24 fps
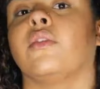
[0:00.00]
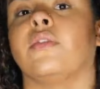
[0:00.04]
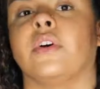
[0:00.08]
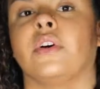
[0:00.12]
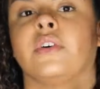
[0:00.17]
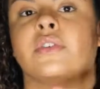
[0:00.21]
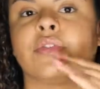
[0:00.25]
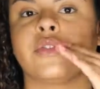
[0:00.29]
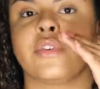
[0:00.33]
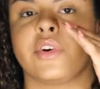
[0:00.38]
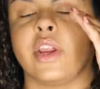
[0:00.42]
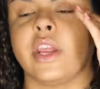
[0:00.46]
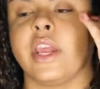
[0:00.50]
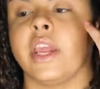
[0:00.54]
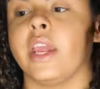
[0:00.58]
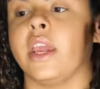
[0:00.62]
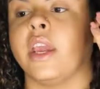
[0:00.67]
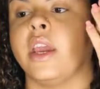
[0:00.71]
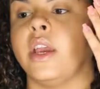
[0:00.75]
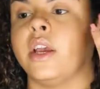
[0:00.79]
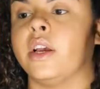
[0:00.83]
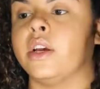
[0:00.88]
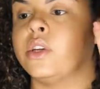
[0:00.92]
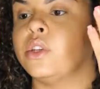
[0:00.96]
feel
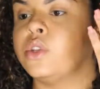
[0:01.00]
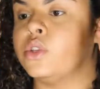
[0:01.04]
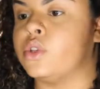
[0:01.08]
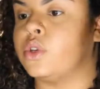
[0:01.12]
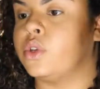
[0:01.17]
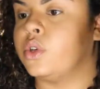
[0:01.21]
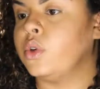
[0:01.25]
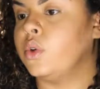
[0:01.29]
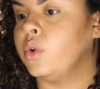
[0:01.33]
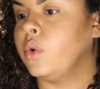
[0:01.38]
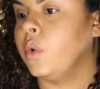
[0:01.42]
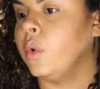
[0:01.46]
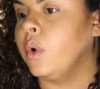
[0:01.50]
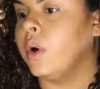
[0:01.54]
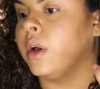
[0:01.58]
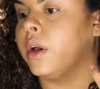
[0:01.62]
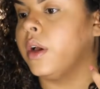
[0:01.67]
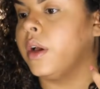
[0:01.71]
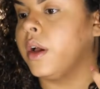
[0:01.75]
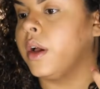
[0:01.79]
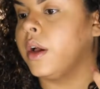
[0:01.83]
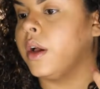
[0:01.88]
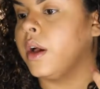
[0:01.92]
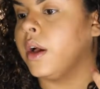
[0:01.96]
free to
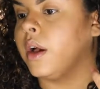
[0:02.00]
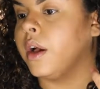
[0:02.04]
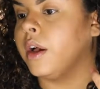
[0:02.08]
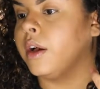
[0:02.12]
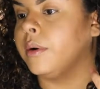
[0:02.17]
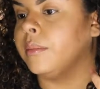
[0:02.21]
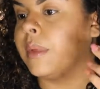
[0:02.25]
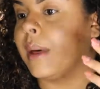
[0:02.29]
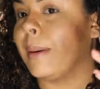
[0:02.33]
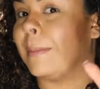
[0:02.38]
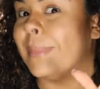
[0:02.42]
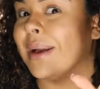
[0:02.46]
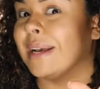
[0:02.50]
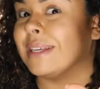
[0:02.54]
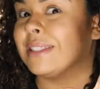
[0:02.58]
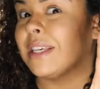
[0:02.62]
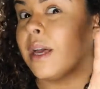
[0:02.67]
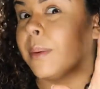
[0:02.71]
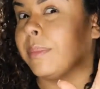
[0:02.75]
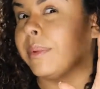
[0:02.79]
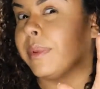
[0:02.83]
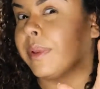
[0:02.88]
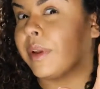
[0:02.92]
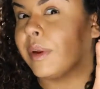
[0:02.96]
mess
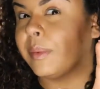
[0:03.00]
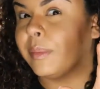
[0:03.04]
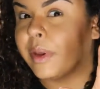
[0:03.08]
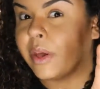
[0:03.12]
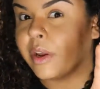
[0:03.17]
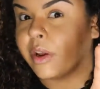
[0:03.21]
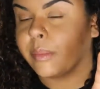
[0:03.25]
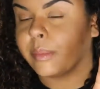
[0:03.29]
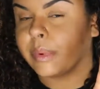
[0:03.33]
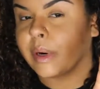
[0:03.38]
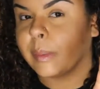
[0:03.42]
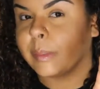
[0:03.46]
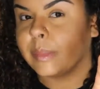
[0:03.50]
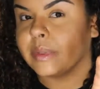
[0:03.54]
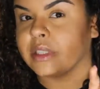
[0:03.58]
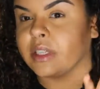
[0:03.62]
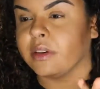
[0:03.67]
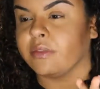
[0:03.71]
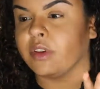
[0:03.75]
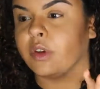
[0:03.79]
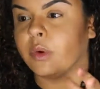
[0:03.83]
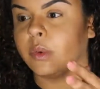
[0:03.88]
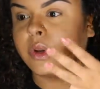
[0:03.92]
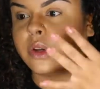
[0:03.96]
up a little bit on purpose,
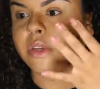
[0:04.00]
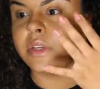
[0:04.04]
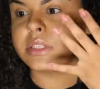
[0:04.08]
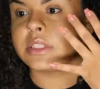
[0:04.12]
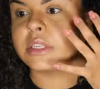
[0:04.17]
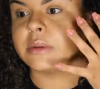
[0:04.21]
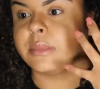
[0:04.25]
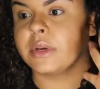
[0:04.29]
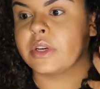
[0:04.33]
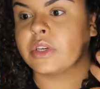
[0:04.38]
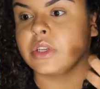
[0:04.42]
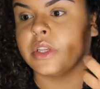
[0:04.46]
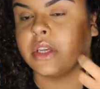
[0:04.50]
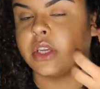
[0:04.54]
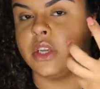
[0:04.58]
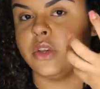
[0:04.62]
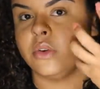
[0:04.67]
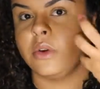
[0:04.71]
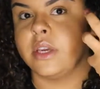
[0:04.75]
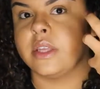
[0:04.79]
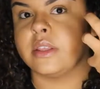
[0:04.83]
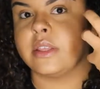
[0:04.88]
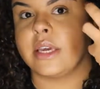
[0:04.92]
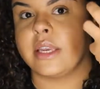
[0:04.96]
if you will, just to make sure that
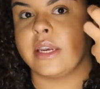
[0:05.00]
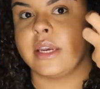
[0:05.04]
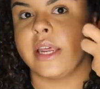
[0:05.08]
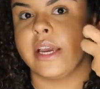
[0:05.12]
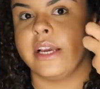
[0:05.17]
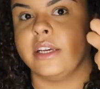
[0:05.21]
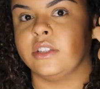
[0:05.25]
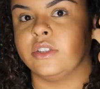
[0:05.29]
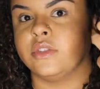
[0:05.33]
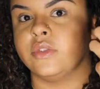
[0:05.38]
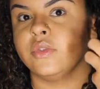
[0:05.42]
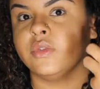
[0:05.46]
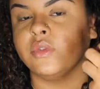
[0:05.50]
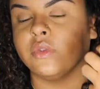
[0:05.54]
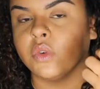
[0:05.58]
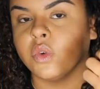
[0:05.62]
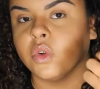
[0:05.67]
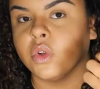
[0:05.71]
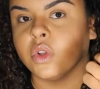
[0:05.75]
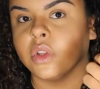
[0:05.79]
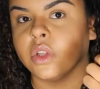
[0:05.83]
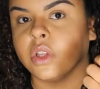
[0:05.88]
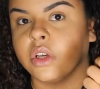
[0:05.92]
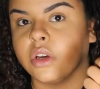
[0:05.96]
you get that nice
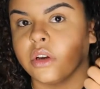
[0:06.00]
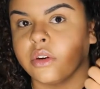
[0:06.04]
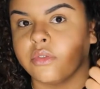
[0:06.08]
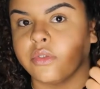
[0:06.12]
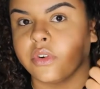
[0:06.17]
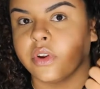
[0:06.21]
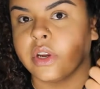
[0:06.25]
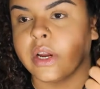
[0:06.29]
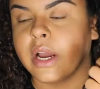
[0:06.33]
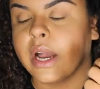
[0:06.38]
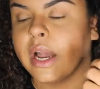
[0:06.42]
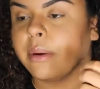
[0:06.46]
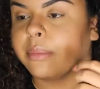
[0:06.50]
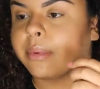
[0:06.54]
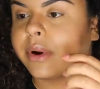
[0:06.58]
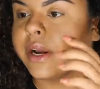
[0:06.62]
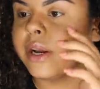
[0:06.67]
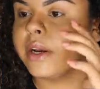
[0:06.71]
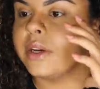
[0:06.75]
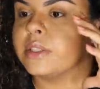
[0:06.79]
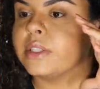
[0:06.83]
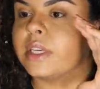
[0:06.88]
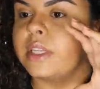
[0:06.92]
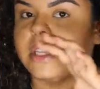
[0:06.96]
full look for your
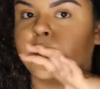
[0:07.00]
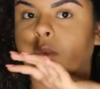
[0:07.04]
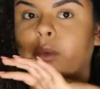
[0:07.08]
eyebrows, and